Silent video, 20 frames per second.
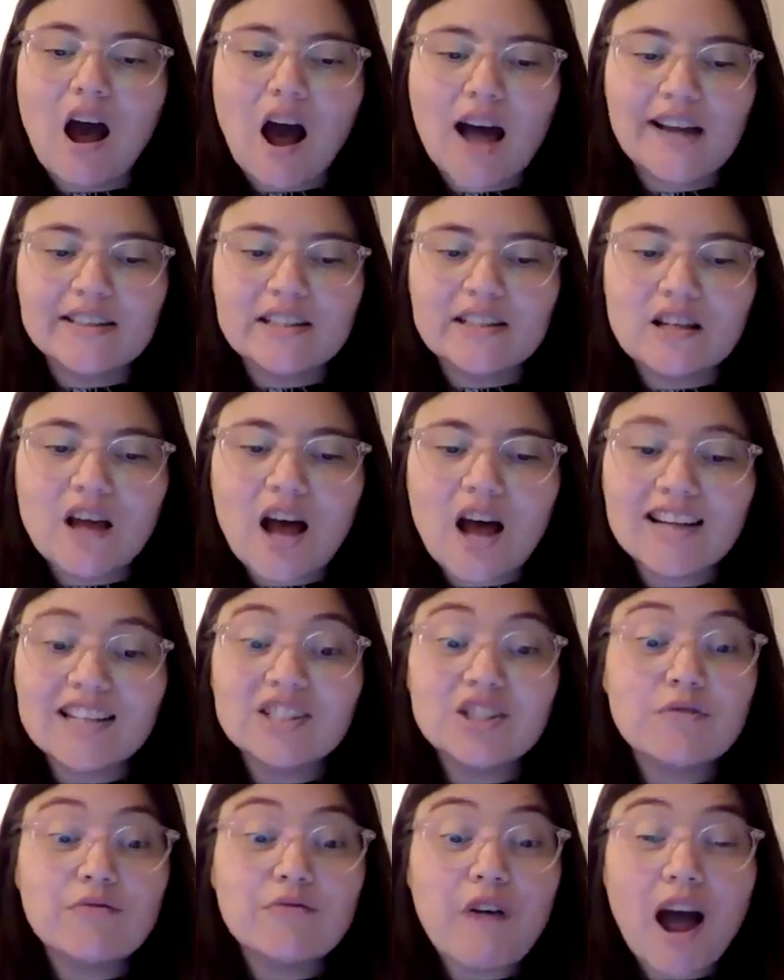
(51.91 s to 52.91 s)
I
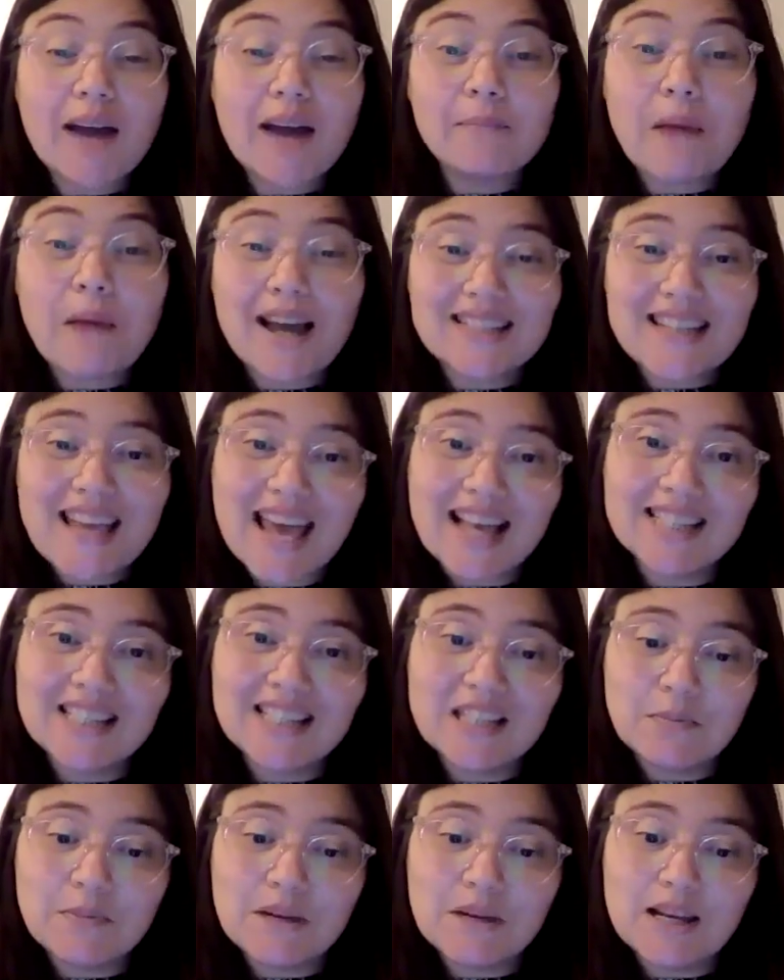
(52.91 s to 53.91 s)
decided to write my
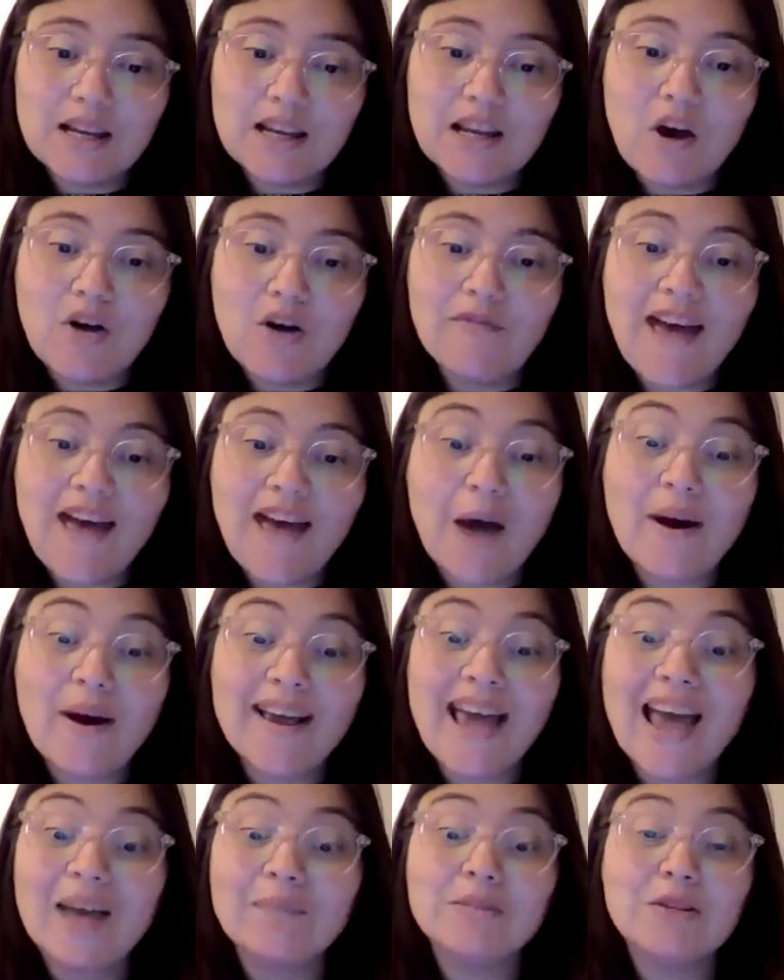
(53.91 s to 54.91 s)
testimony of how I
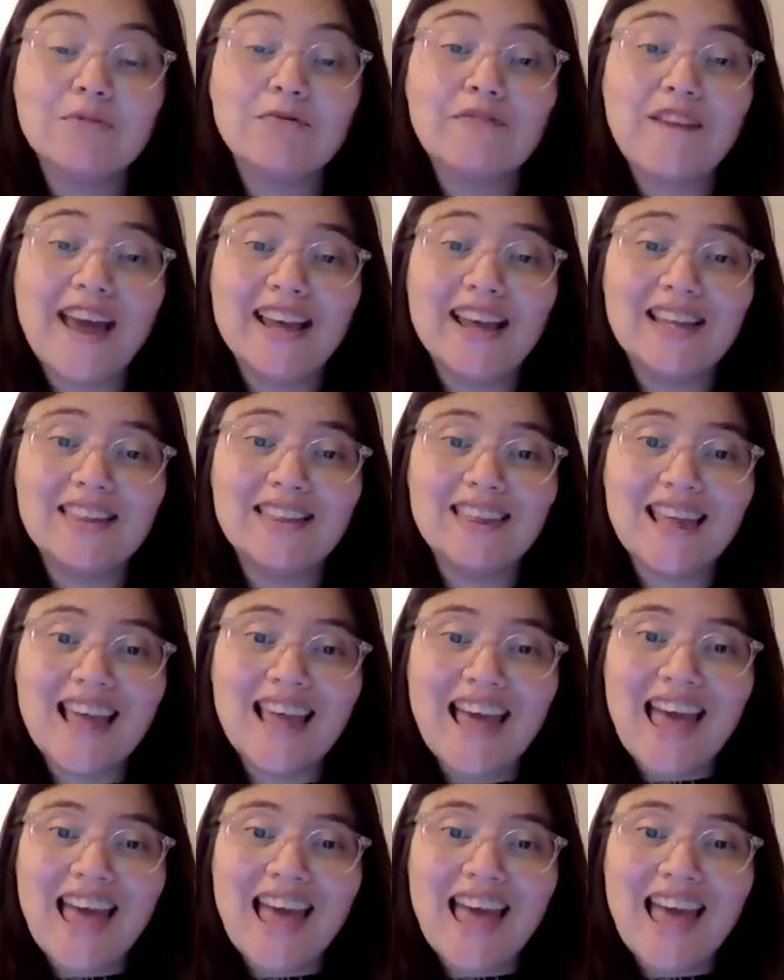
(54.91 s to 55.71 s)
came to faith,